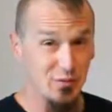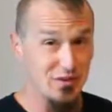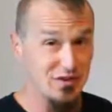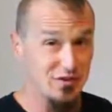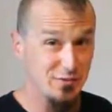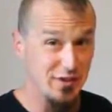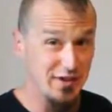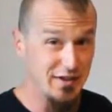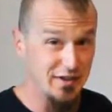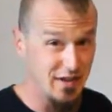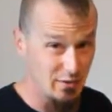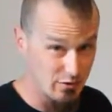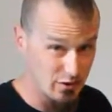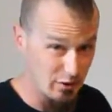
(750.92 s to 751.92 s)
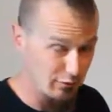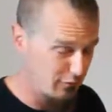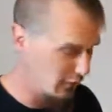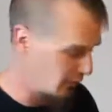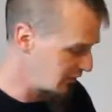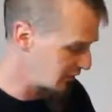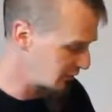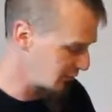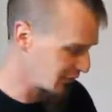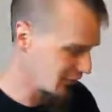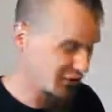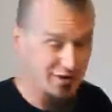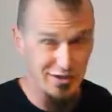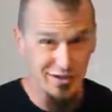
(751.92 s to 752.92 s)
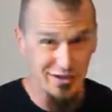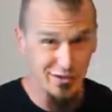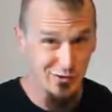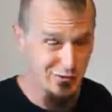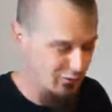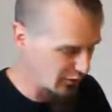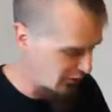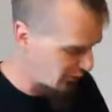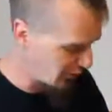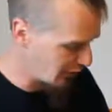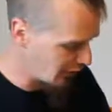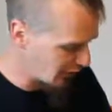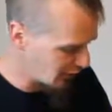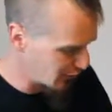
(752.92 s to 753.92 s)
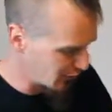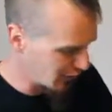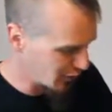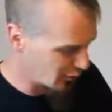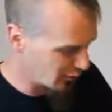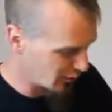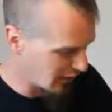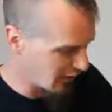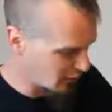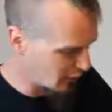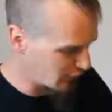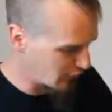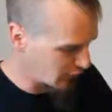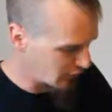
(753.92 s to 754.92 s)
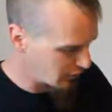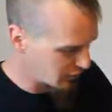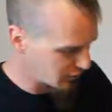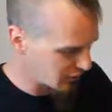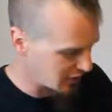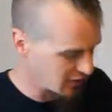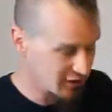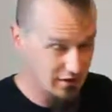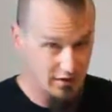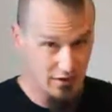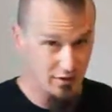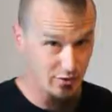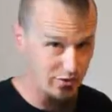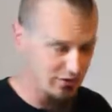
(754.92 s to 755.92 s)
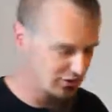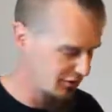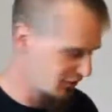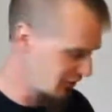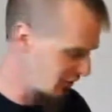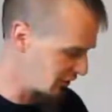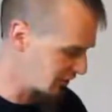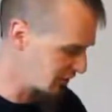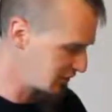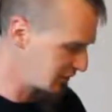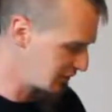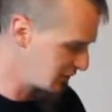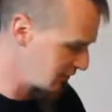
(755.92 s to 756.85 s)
reason my camera stopped filming, so we're going to continue from where we were at before, just getting the wheels on the trucks.